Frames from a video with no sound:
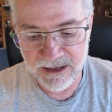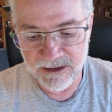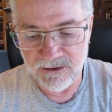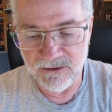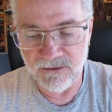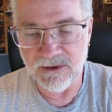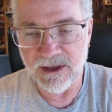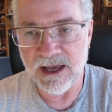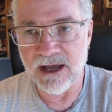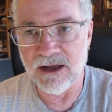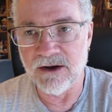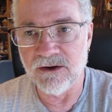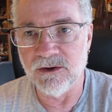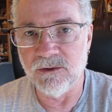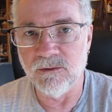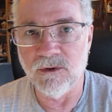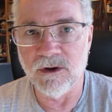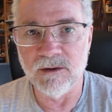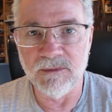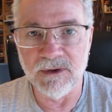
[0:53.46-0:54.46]
do that, or you
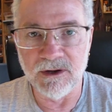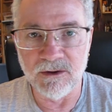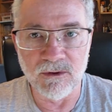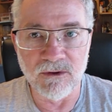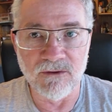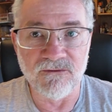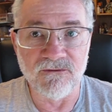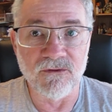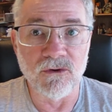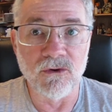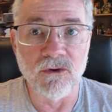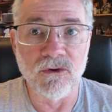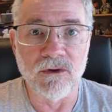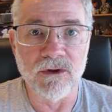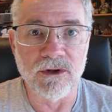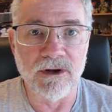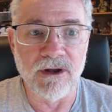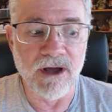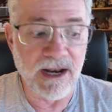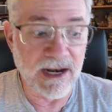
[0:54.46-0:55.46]
want to be real frugal
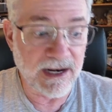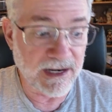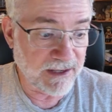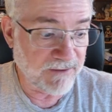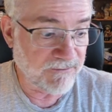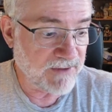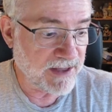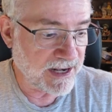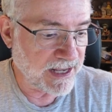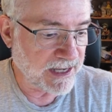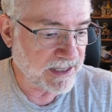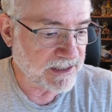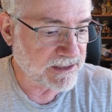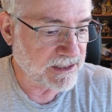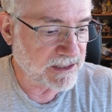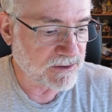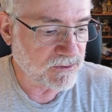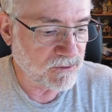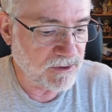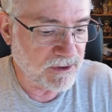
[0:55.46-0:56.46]
and not give that
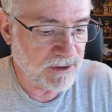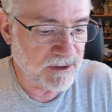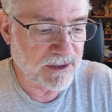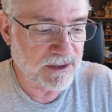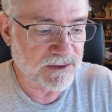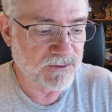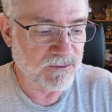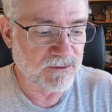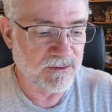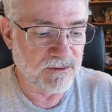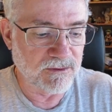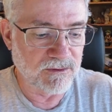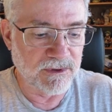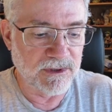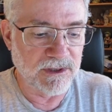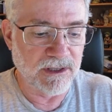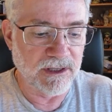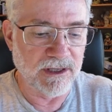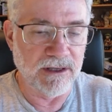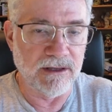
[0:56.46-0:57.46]
excess wood, because
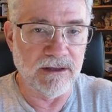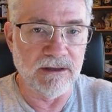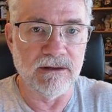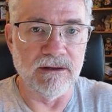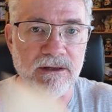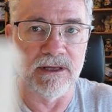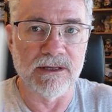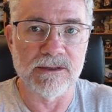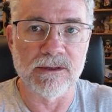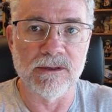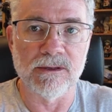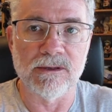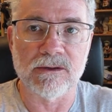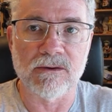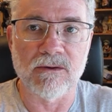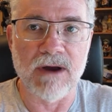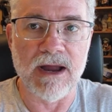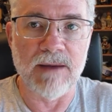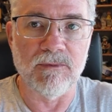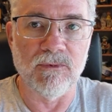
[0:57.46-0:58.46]
really this is
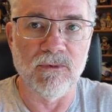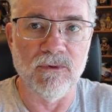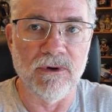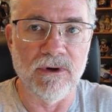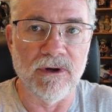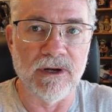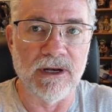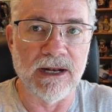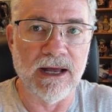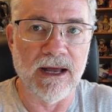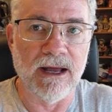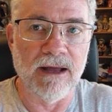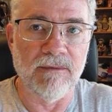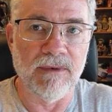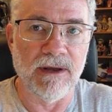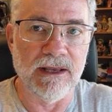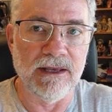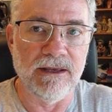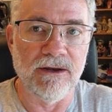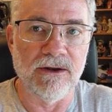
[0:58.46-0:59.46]
scrap wood, and
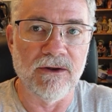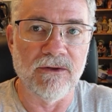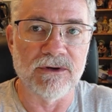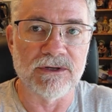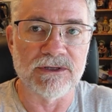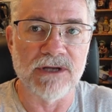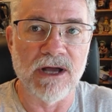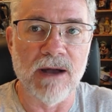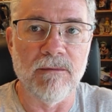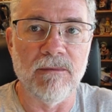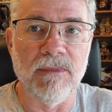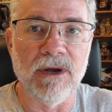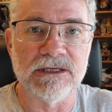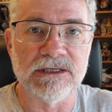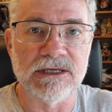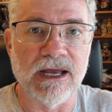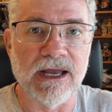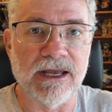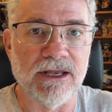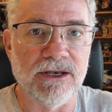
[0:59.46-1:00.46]
there's not
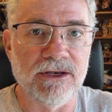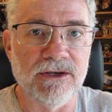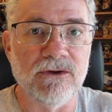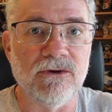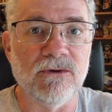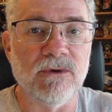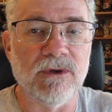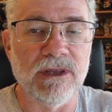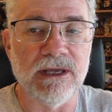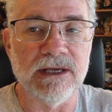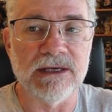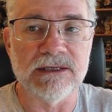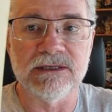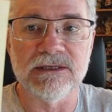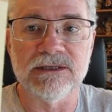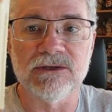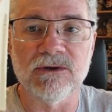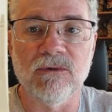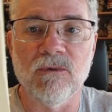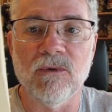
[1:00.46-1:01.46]
much I can do with this. And
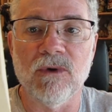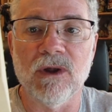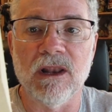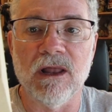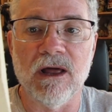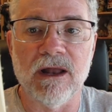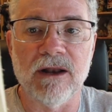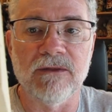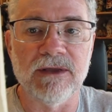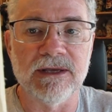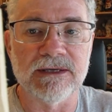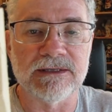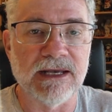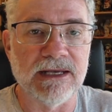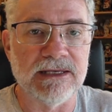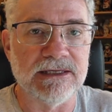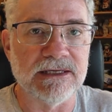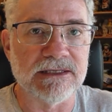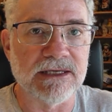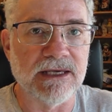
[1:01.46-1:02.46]
so a lot of this I
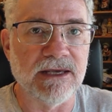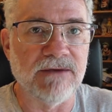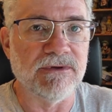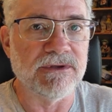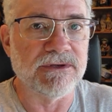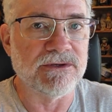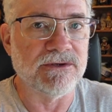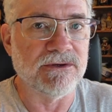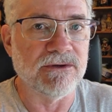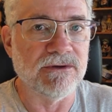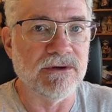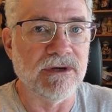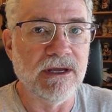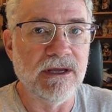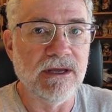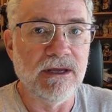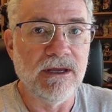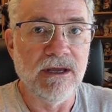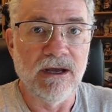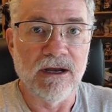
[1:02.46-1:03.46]
just give it to
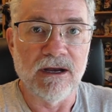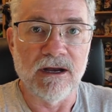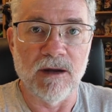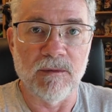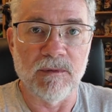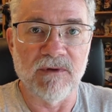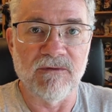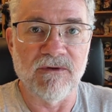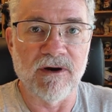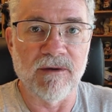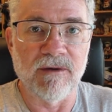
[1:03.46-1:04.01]
a couple of our